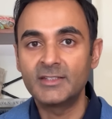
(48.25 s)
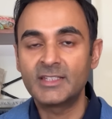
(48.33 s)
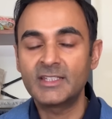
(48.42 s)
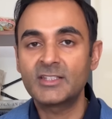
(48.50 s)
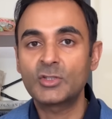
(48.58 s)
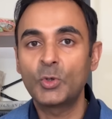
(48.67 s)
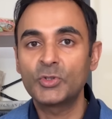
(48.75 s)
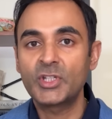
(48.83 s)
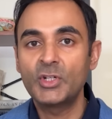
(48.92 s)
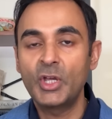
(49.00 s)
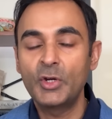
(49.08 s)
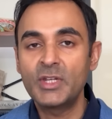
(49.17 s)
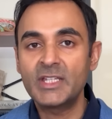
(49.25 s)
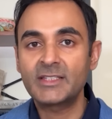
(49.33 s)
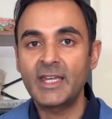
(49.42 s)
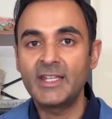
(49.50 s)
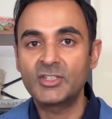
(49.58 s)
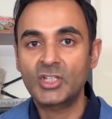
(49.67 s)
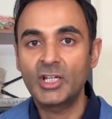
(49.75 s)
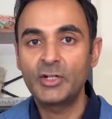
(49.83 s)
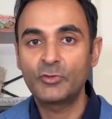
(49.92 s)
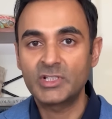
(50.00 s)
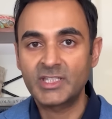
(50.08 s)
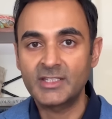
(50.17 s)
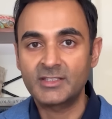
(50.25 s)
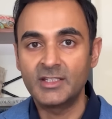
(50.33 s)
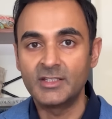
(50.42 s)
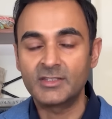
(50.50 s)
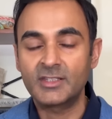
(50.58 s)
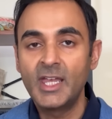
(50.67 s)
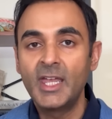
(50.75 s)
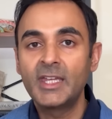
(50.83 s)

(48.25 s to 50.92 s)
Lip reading: This is also known as insulin resistance,